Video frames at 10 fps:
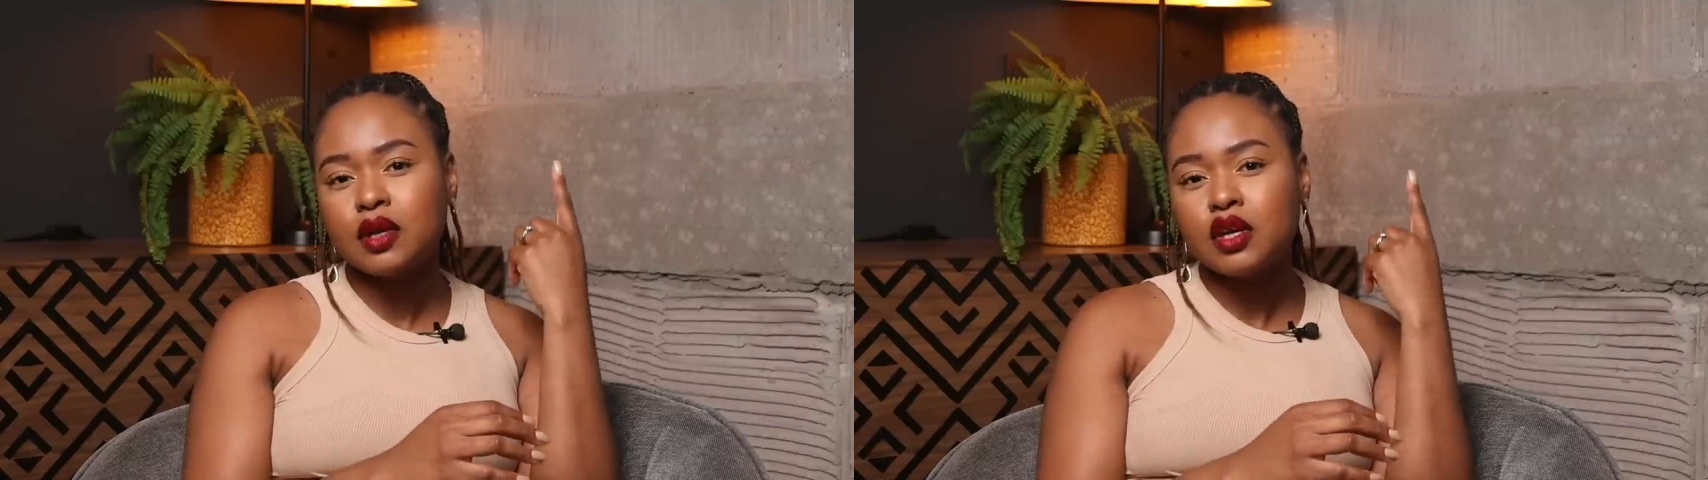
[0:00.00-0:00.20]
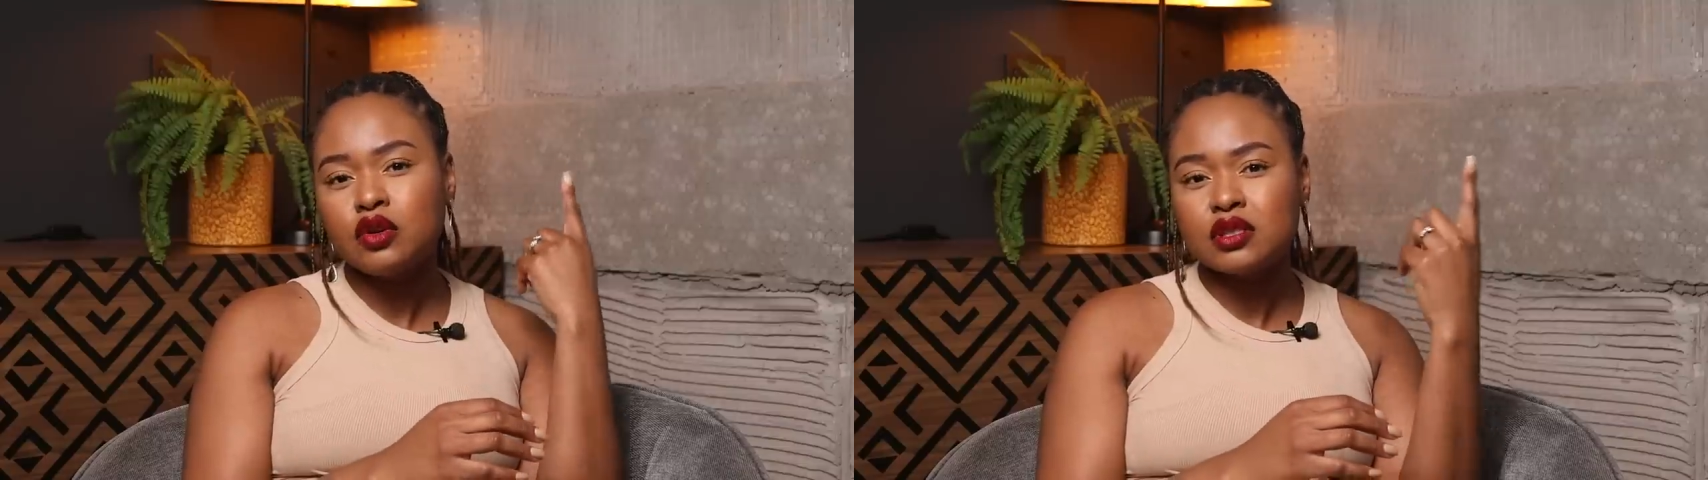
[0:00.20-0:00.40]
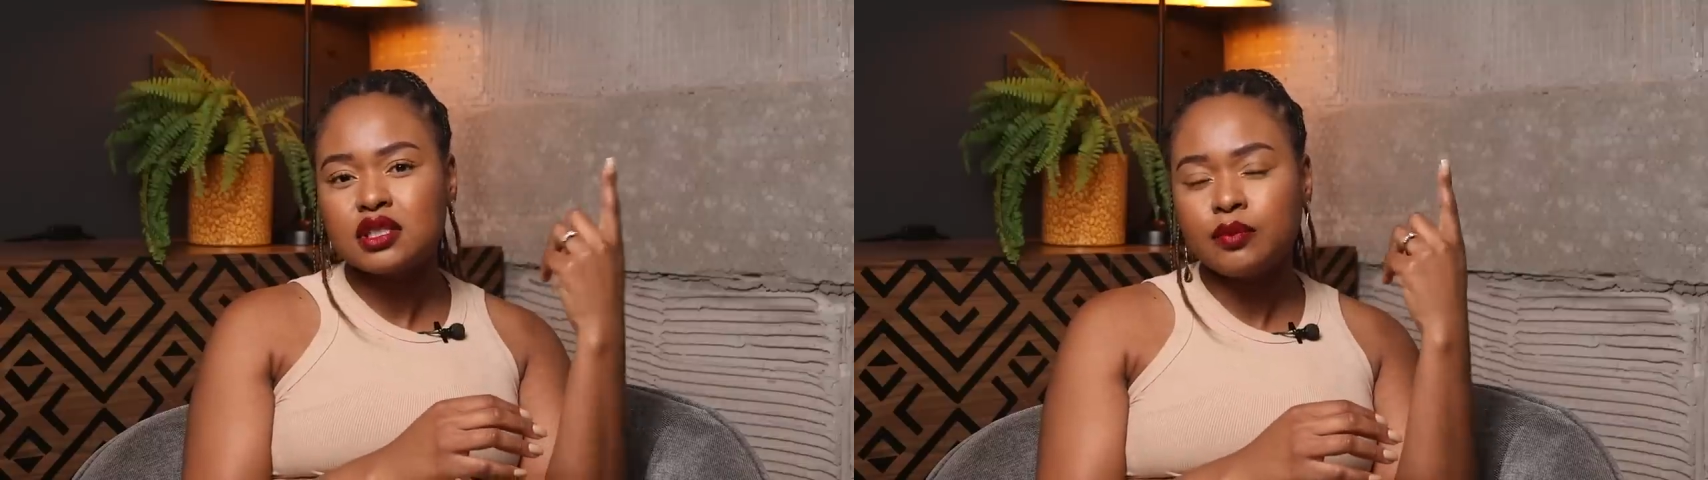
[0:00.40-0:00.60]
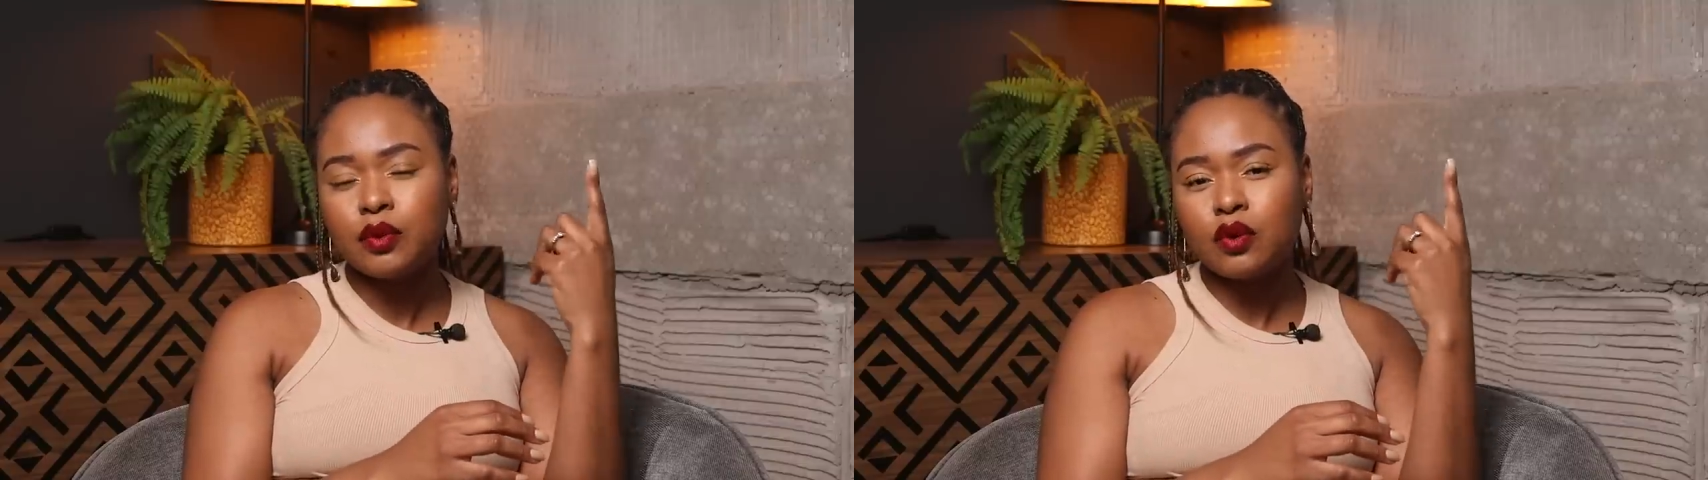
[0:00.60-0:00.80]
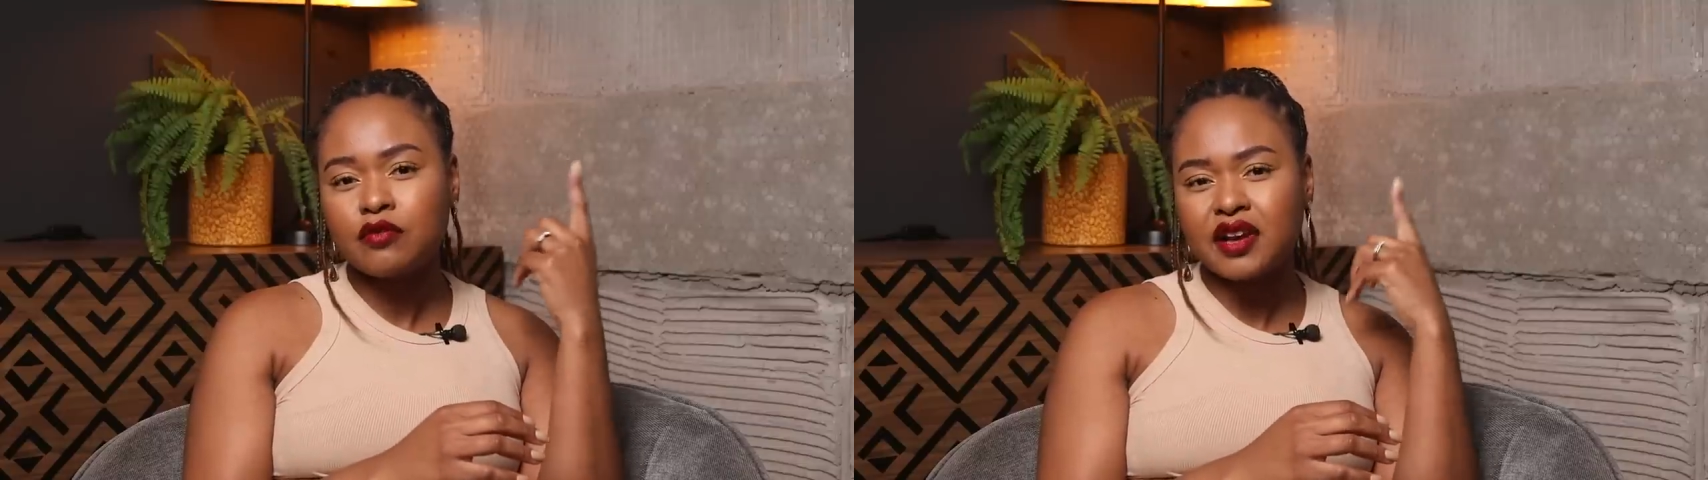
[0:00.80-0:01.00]

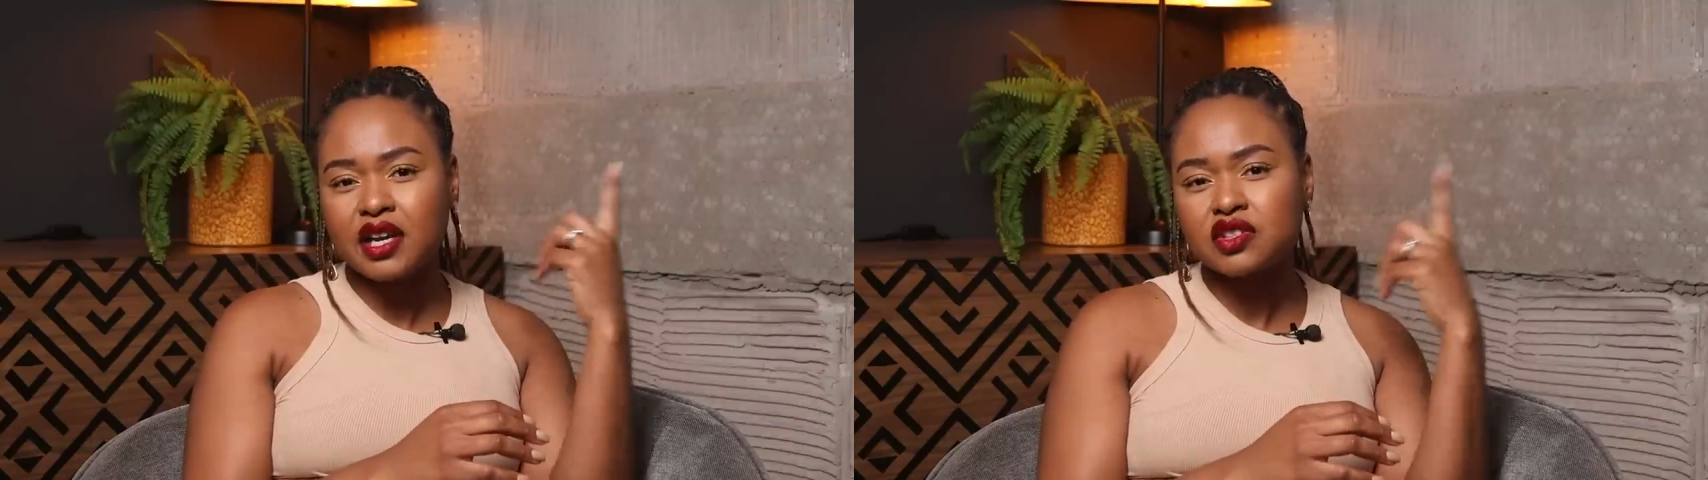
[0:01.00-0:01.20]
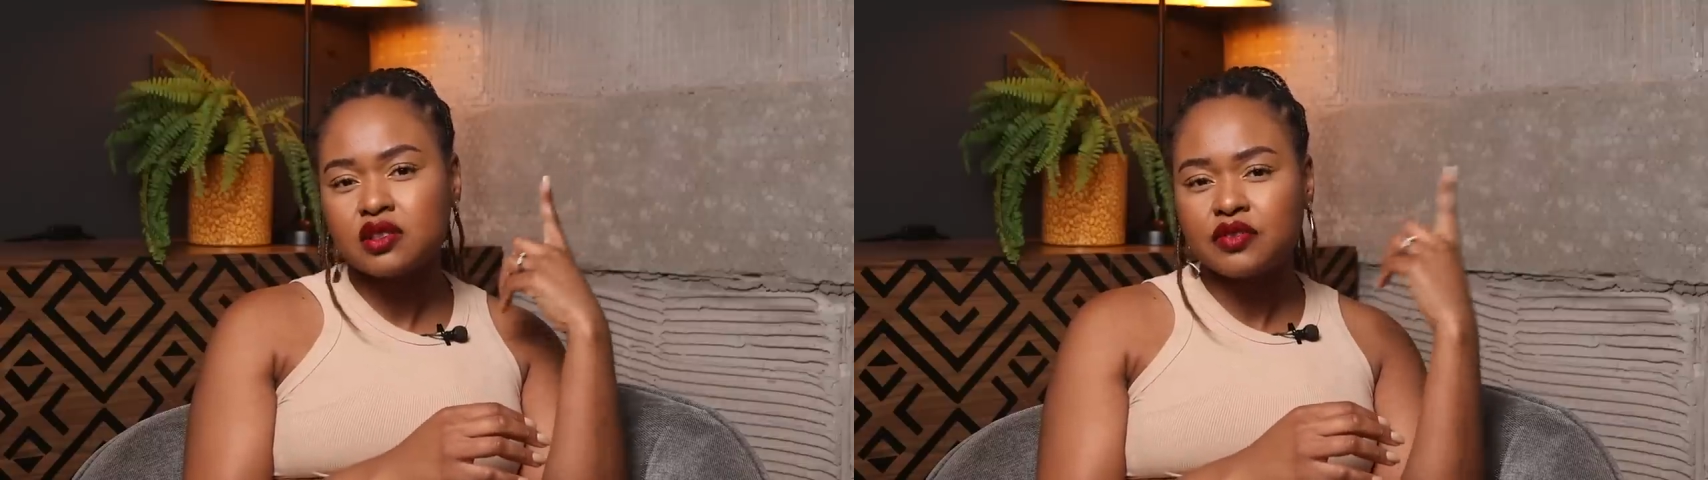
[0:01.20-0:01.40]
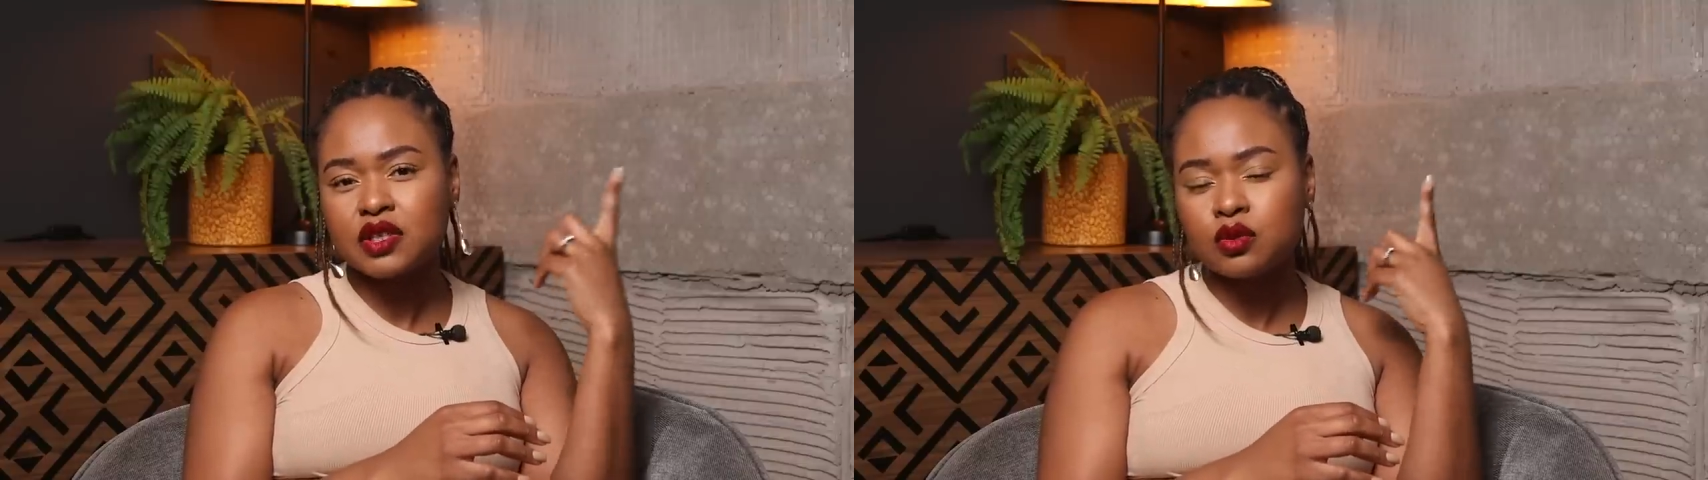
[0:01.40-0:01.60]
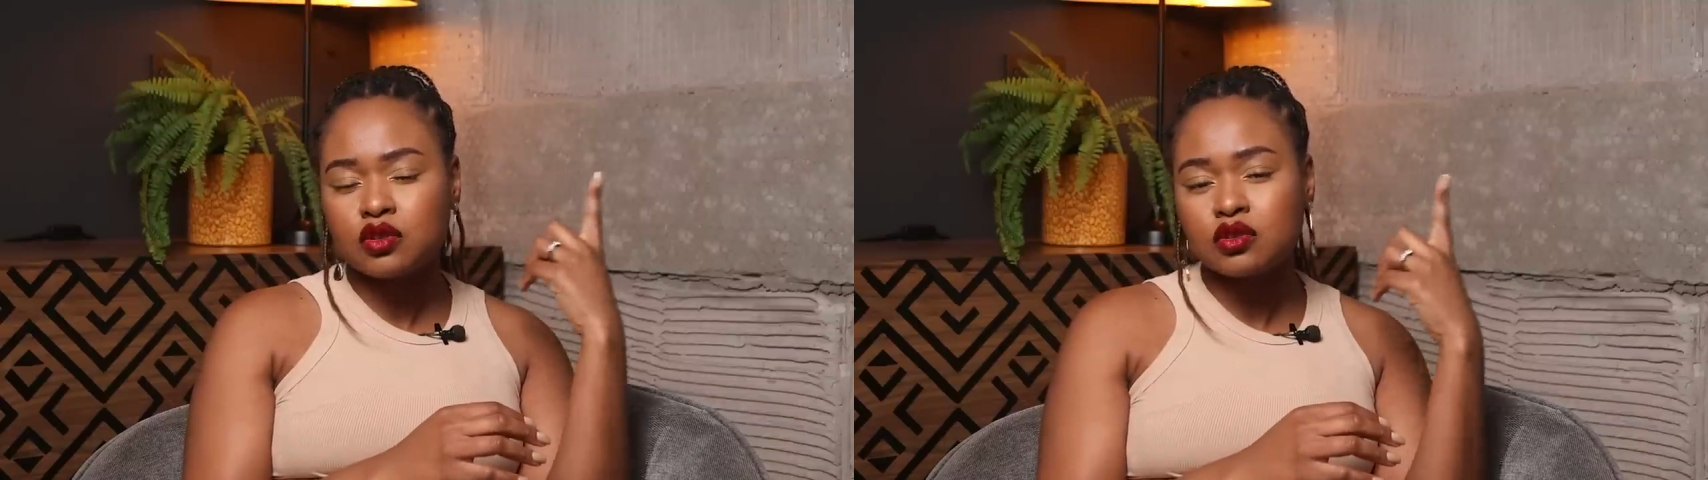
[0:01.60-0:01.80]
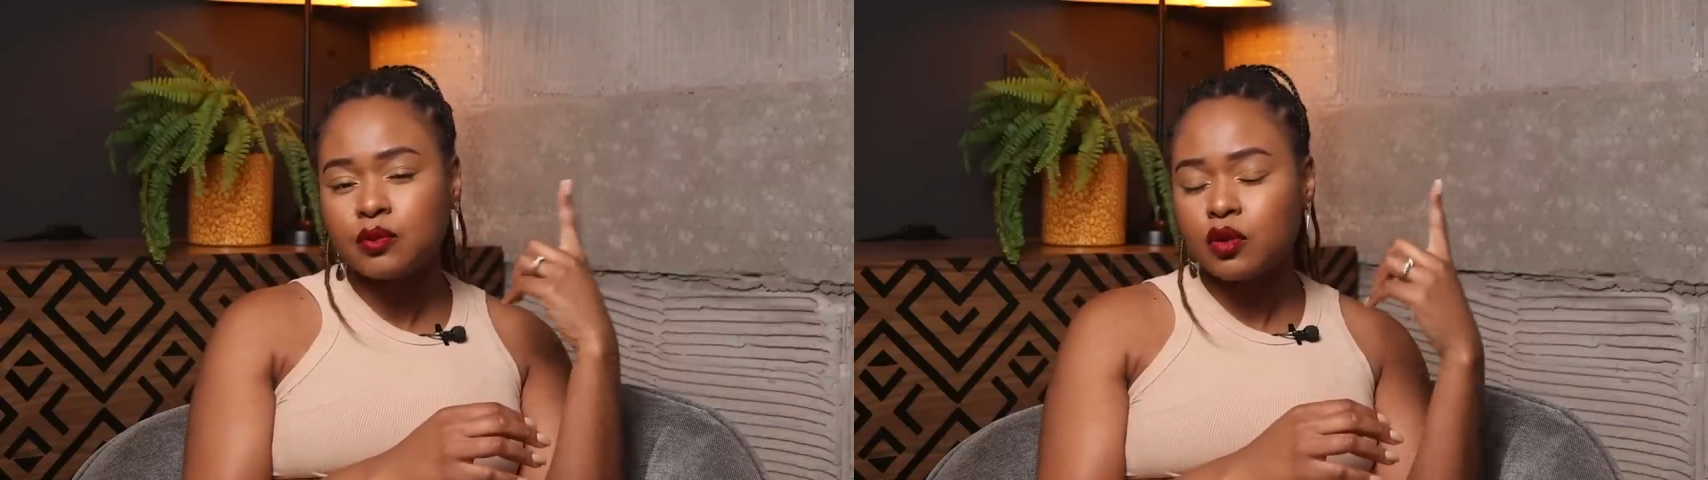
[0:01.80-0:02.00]
Nosipho, Financial Affairs with
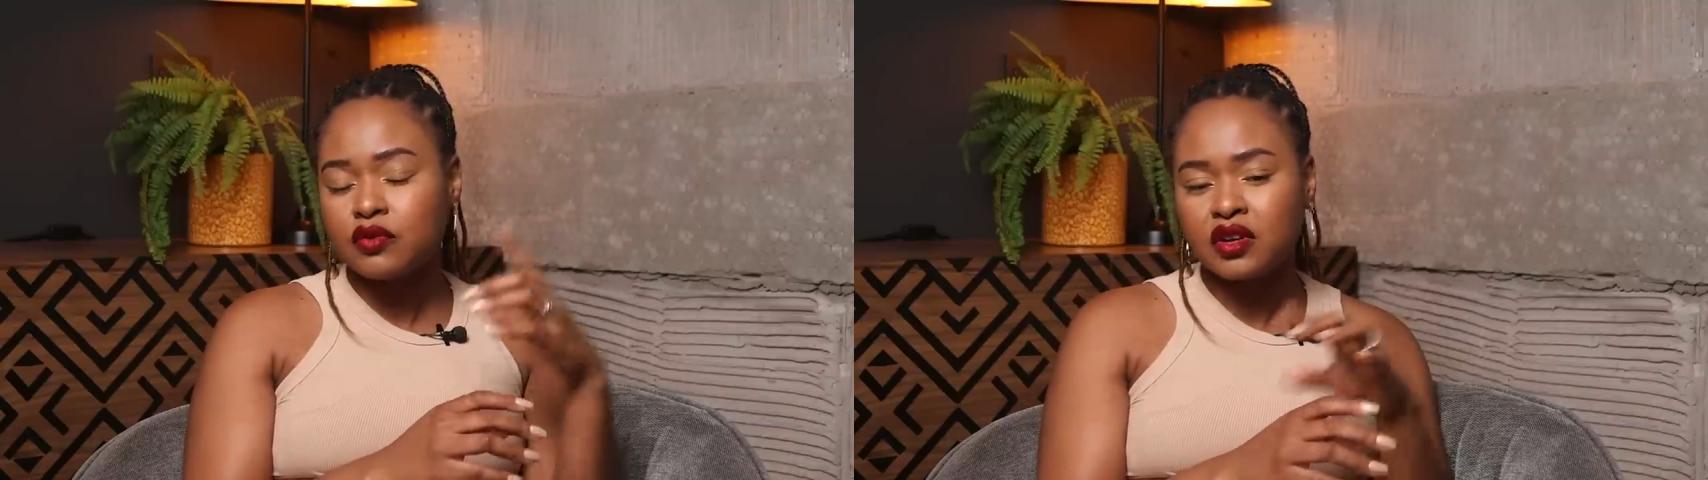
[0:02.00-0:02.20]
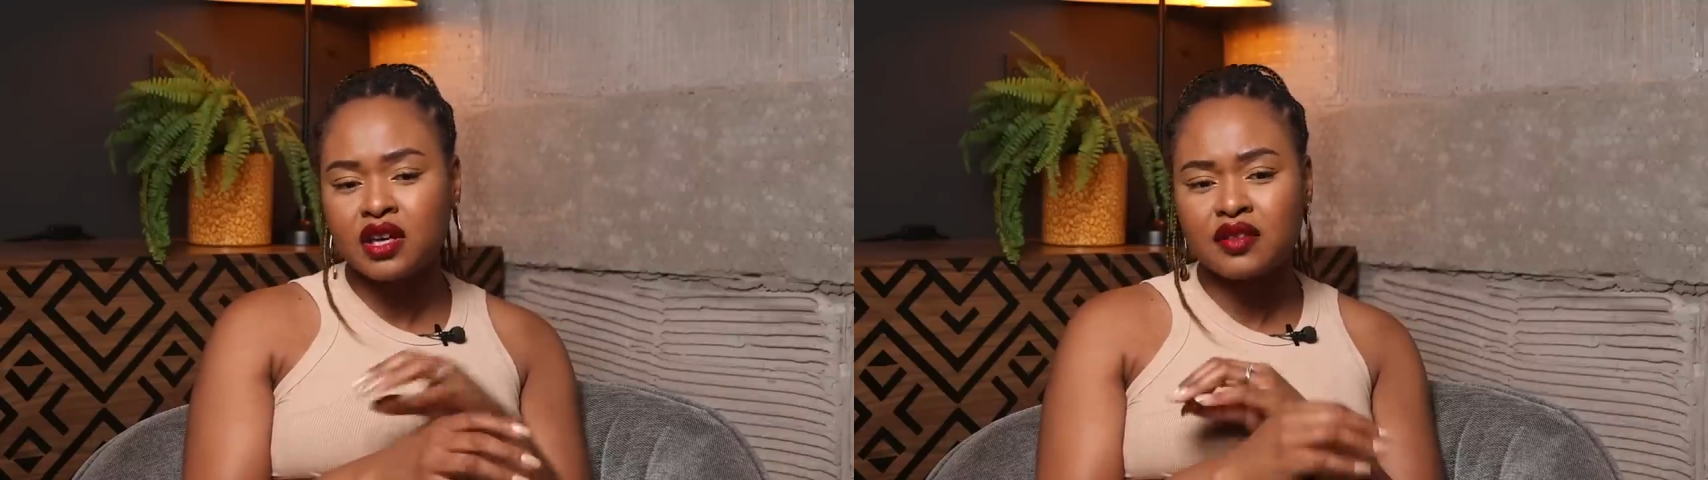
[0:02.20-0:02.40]
Nosipho over here.